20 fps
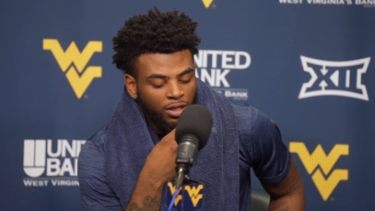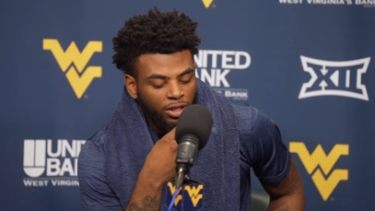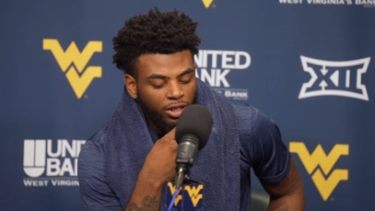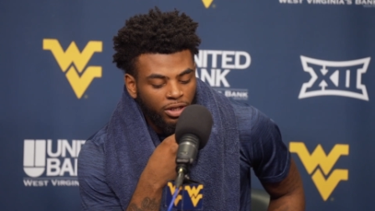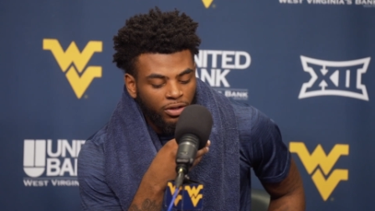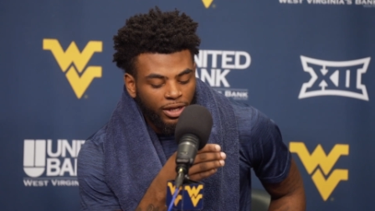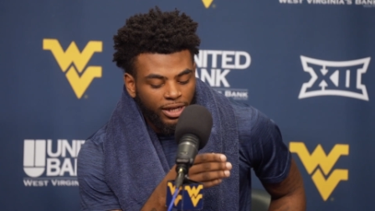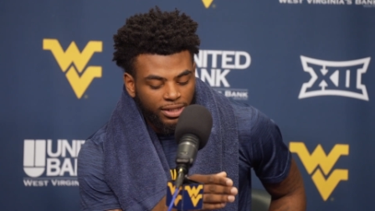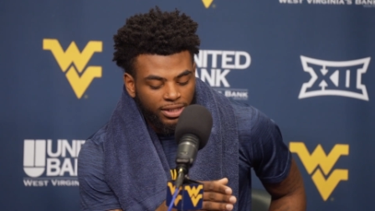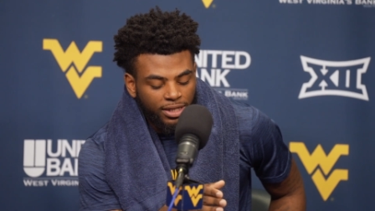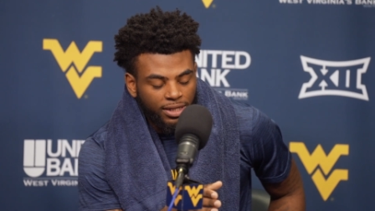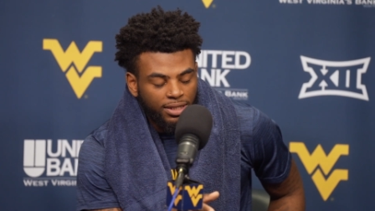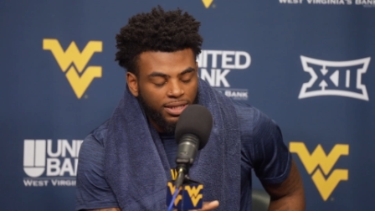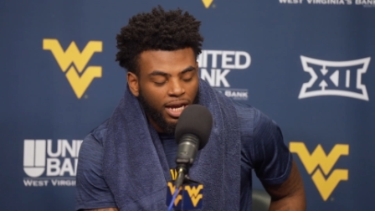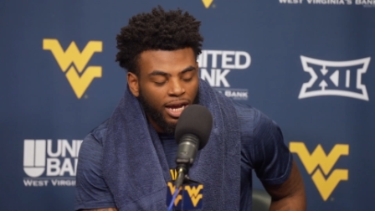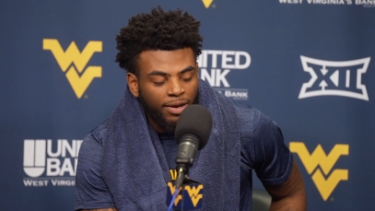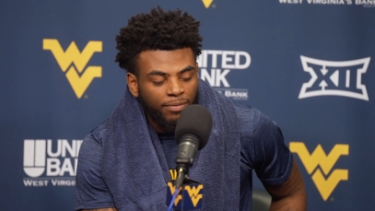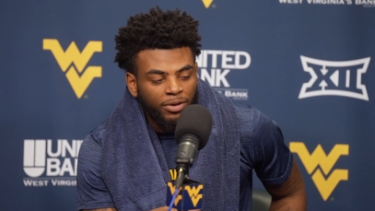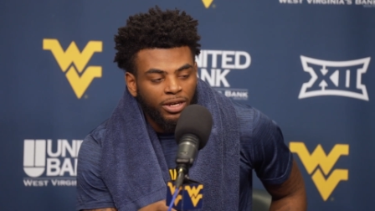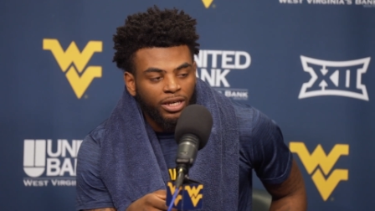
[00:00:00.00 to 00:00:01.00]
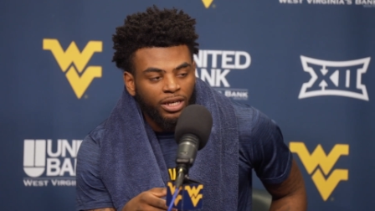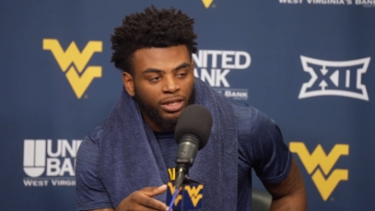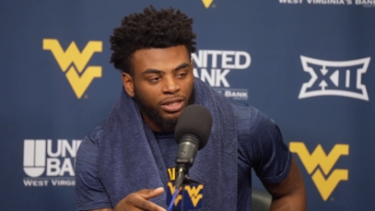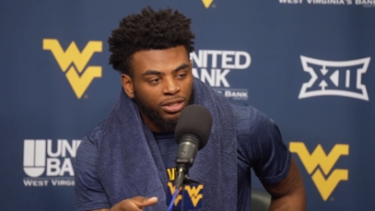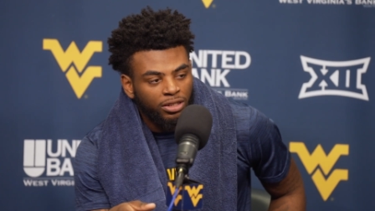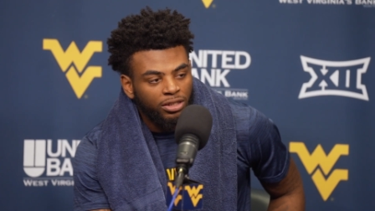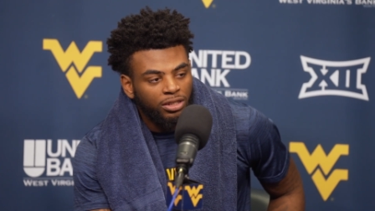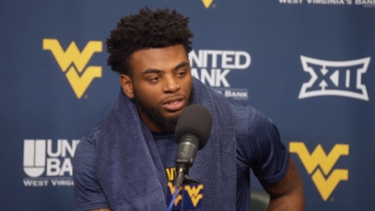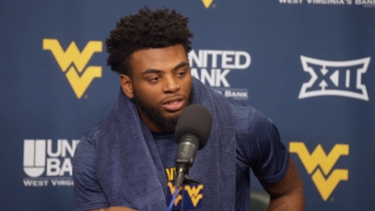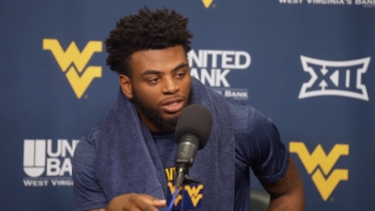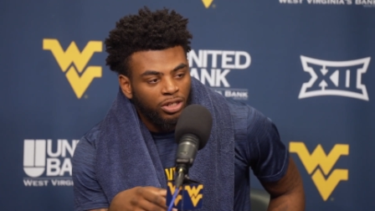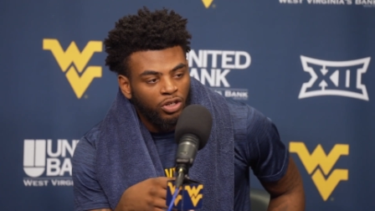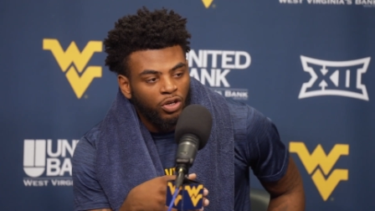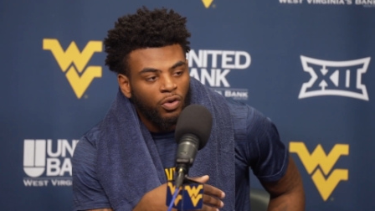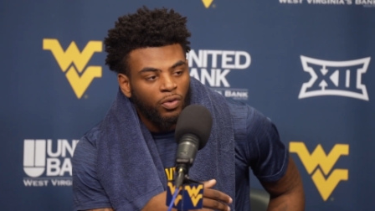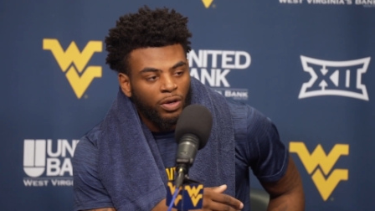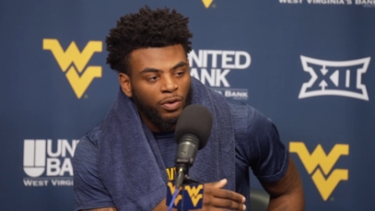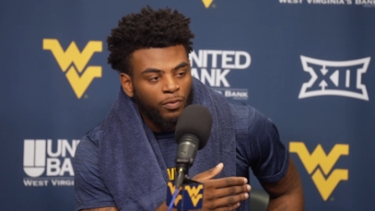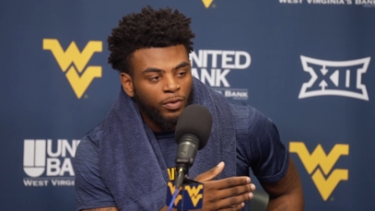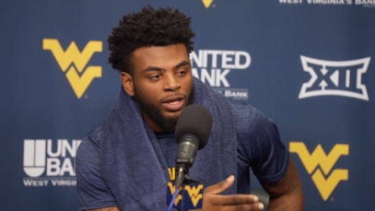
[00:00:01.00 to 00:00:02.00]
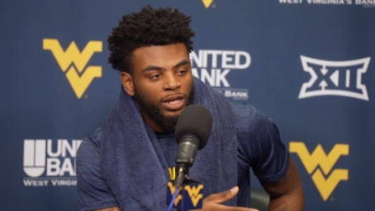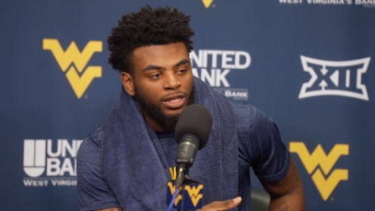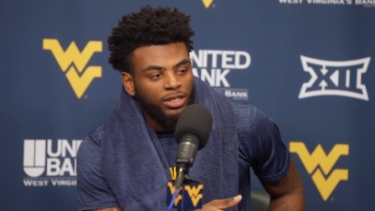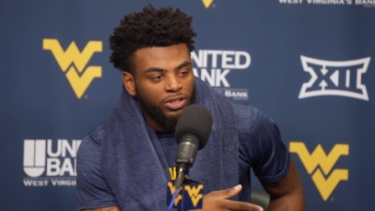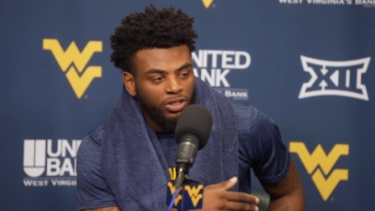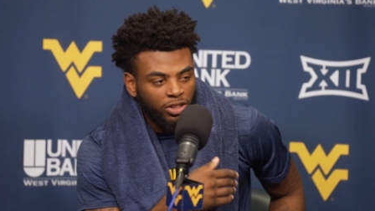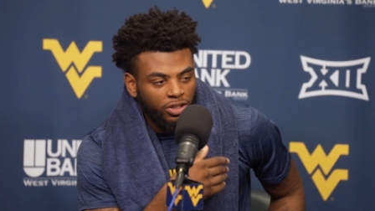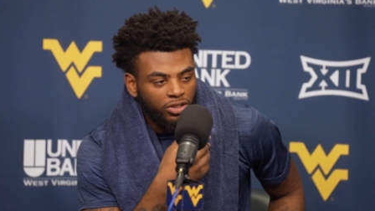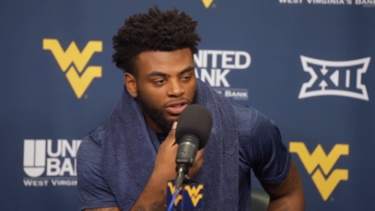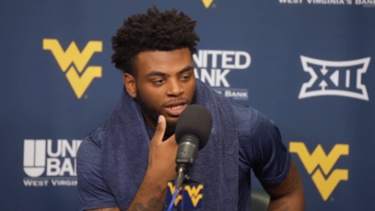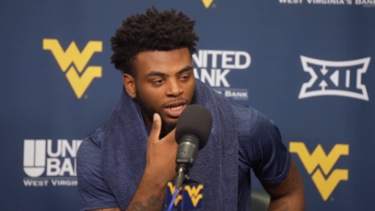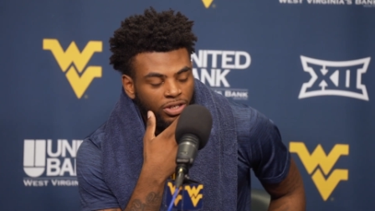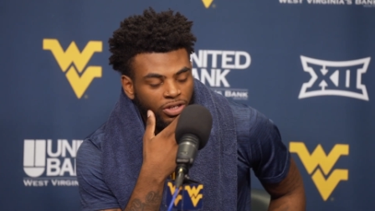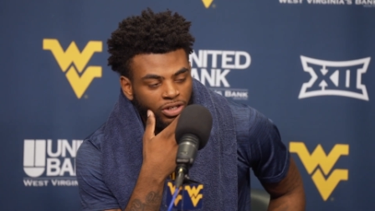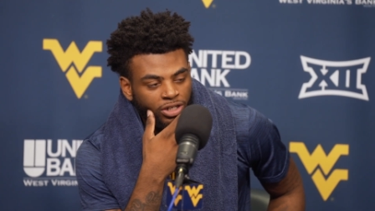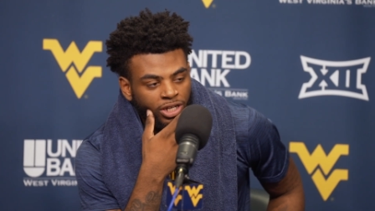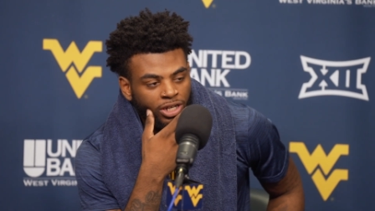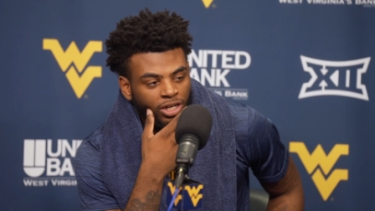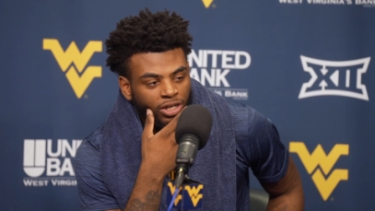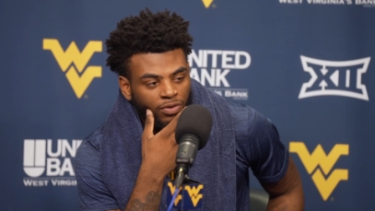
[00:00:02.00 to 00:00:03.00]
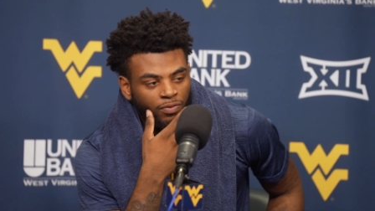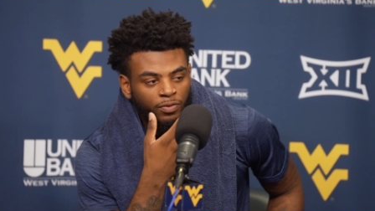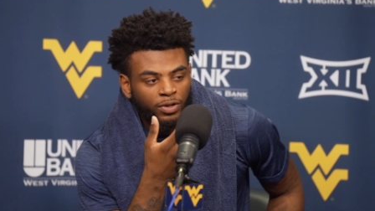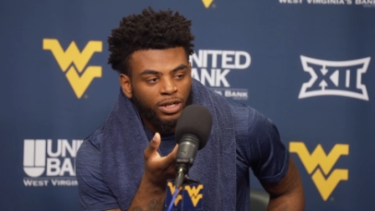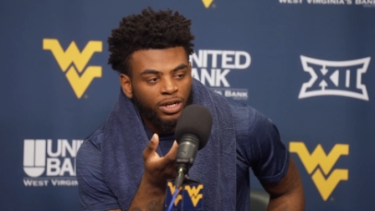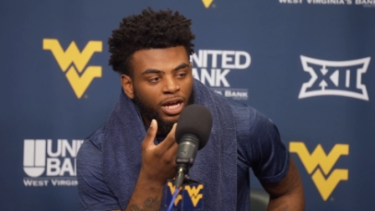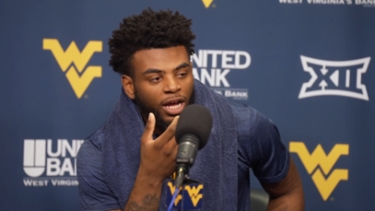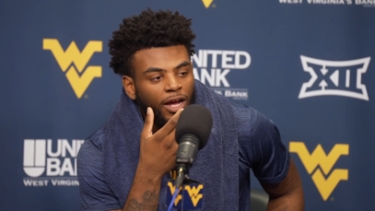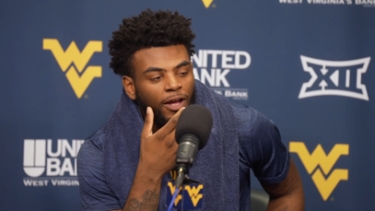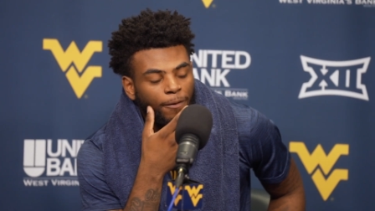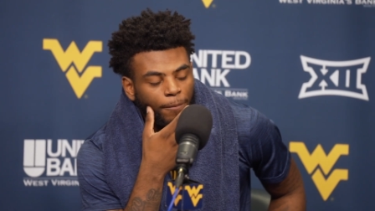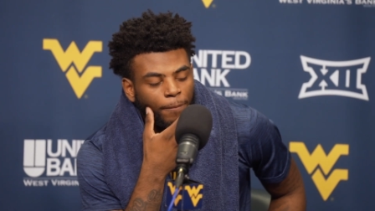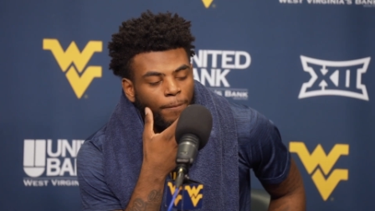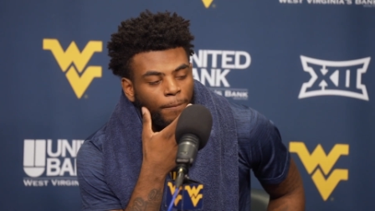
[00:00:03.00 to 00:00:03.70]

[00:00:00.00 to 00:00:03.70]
you know, like I said, timing and knowing when certain shots are needed and when not.